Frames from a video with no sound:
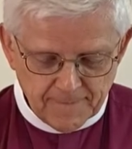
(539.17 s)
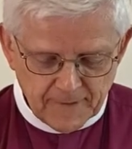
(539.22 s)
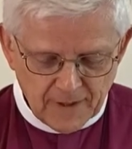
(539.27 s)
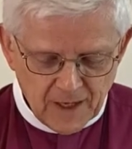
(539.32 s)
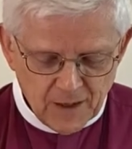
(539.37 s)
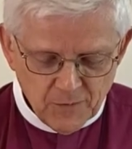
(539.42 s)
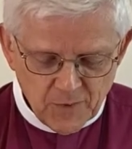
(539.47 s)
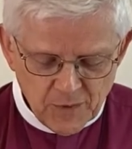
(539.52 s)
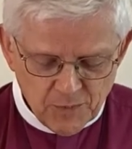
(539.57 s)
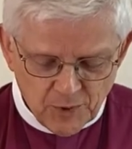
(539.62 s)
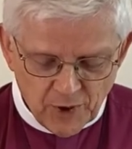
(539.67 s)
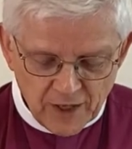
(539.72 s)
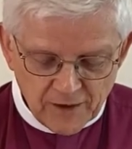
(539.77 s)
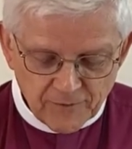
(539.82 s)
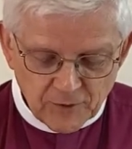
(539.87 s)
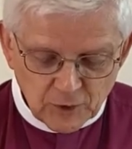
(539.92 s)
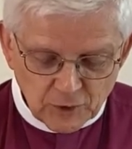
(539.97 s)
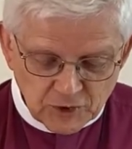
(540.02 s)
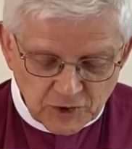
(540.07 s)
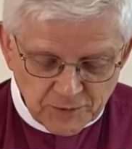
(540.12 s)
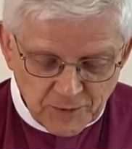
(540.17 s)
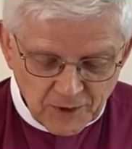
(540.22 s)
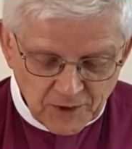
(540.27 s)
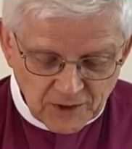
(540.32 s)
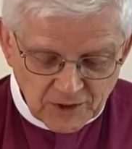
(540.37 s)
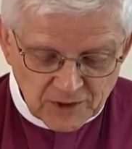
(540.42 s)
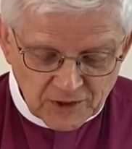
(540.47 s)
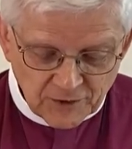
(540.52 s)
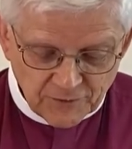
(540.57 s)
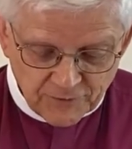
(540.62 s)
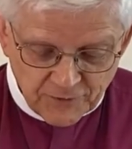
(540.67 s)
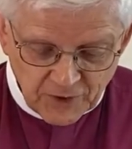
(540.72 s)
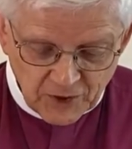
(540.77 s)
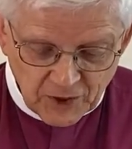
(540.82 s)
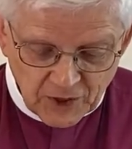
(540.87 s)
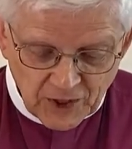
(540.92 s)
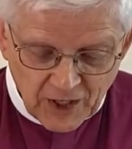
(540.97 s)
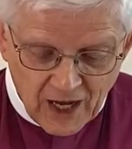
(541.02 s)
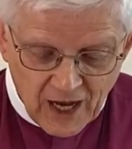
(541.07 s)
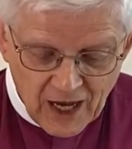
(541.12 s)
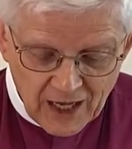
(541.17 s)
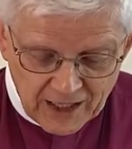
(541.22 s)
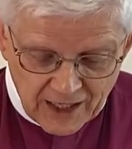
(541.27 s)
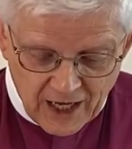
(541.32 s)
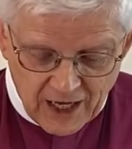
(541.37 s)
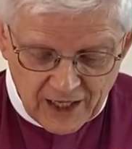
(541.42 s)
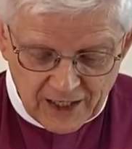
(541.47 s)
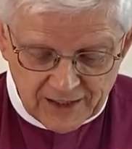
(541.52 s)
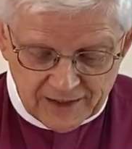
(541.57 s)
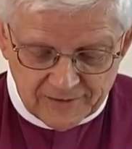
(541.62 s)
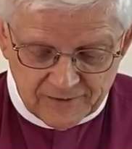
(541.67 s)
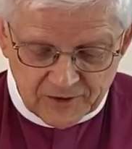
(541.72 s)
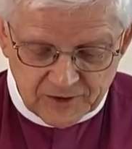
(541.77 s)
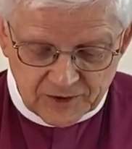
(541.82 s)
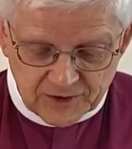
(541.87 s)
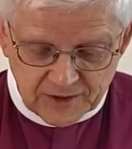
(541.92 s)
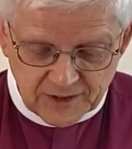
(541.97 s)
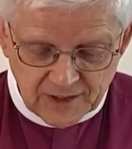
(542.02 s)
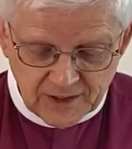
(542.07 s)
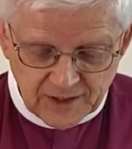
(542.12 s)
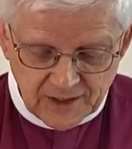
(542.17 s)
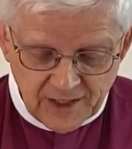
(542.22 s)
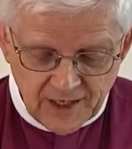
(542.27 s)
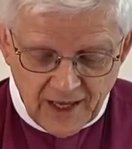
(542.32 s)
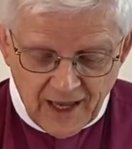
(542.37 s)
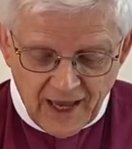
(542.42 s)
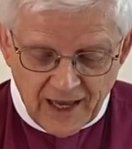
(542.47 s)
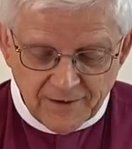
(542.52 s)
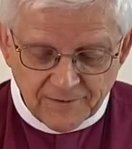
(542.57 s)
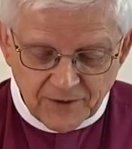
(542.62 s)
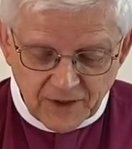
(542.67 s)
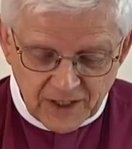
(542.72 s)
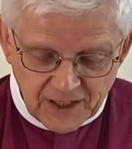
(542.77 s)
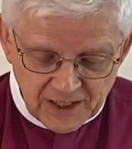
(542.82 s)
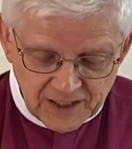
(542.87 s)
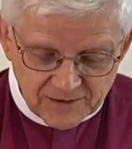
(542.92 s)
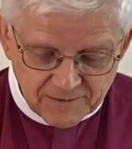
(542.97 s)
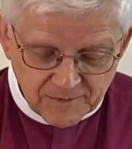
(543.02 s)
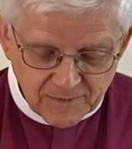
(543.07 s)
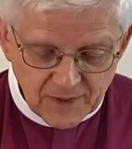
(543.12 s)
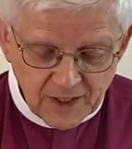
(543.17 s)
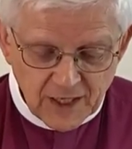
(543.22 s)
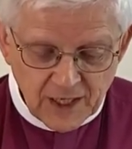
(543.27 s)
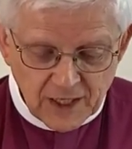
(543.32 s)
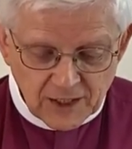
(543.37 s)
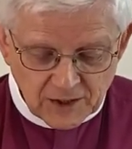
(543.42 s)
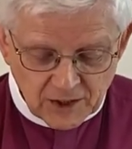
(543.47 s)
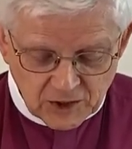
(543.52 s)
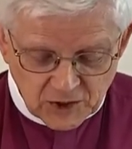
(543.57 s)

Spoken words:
And we pray for your Spirit to fill our lives and for him to